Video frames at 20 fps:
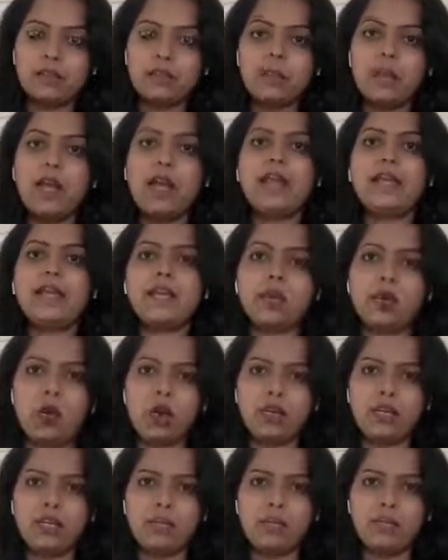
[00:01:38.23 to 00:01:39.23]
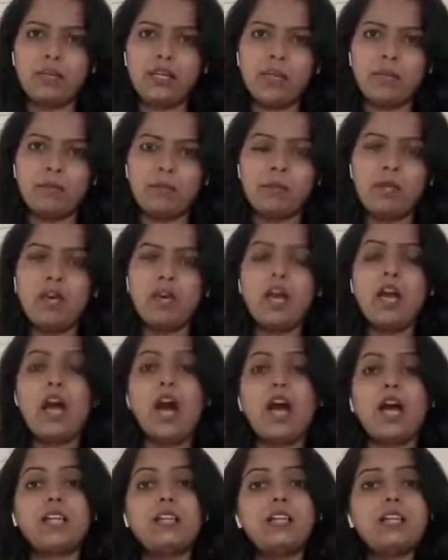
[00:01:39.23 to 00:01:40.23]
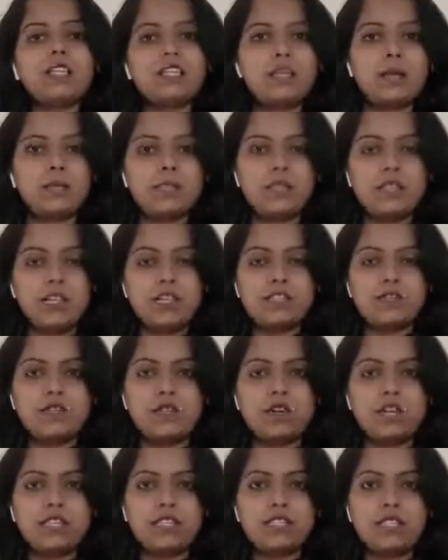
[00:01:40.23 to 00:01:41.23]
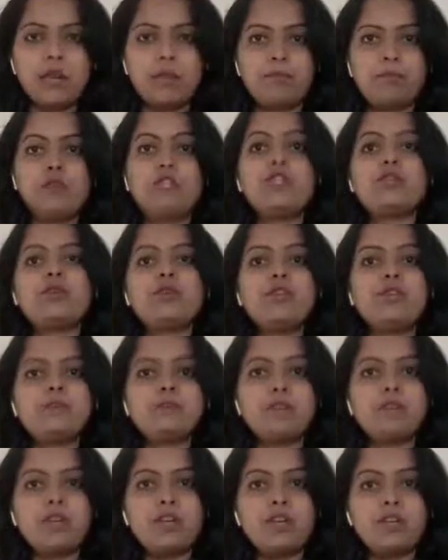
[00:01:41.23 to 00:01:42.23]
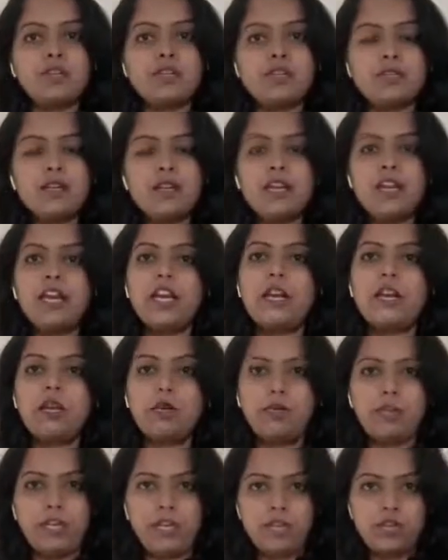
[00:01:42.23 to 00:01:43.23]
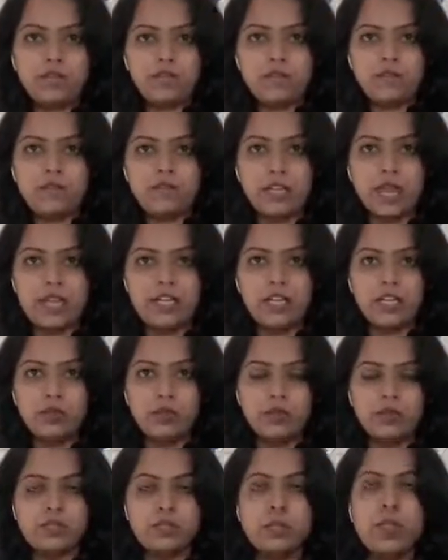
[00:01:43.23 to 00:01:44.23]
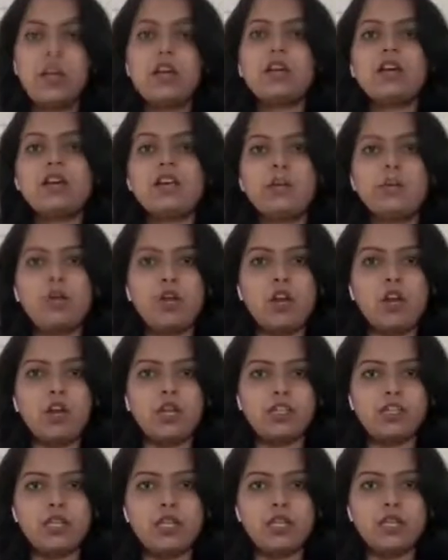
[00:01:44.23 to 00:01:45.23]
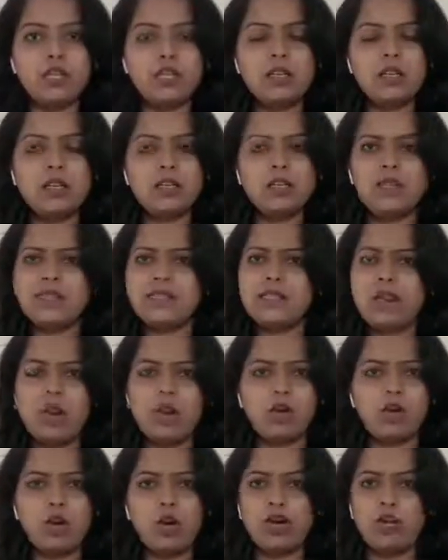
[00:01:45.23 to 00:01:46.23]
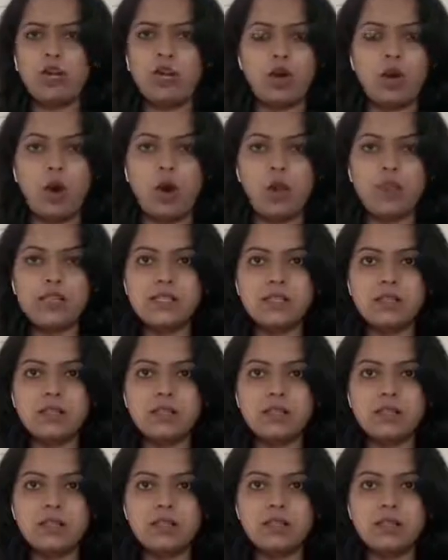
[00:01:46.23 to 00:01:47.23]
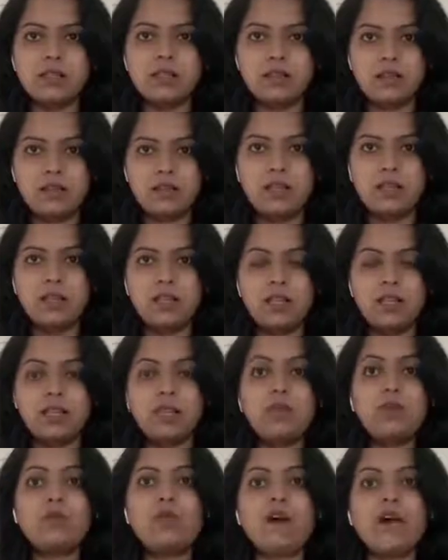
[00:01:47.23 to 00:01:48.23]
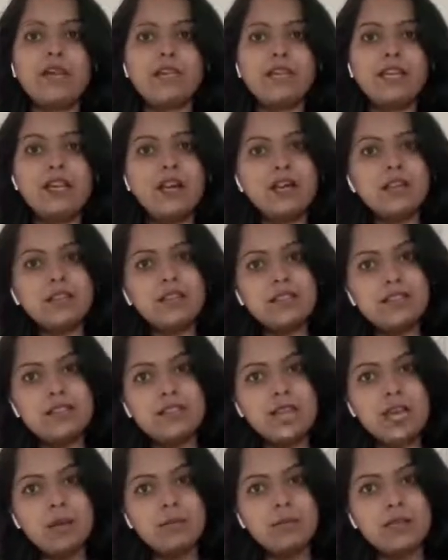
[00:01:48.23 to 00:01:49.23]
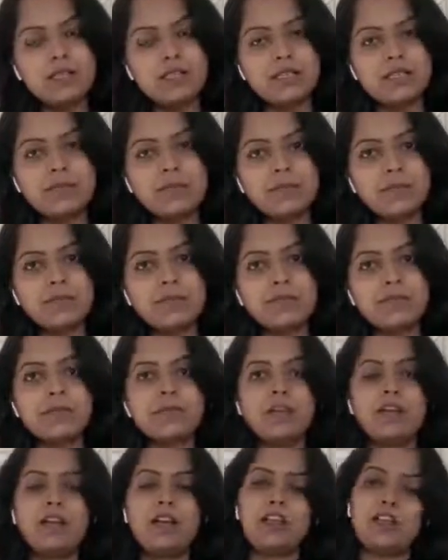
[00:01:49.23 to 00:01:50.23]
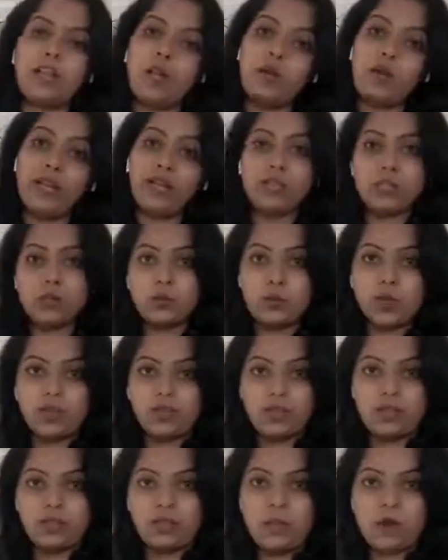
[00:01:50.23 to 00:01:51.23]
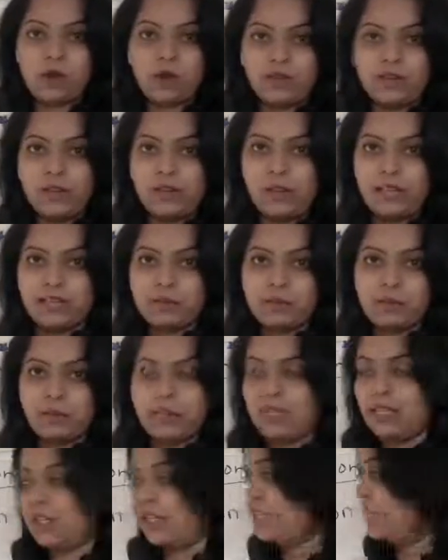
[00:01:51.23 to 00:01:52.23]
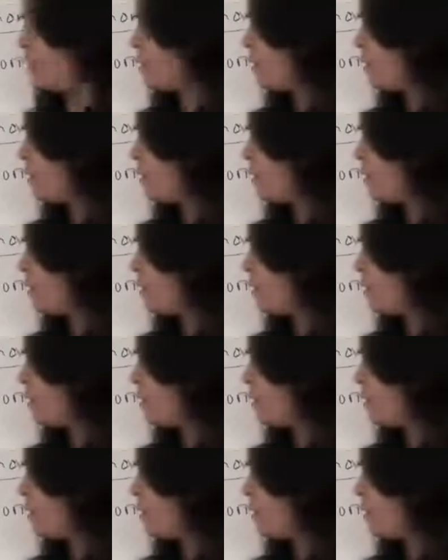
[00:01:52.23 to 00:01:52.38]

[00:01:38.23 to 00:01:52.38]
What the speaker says: and according to them, other subjects, for example, jurisprudence, interpretation of statutes, criminology, these are not laws. Then why they are in the syllabus? Now, next question they often ask me is,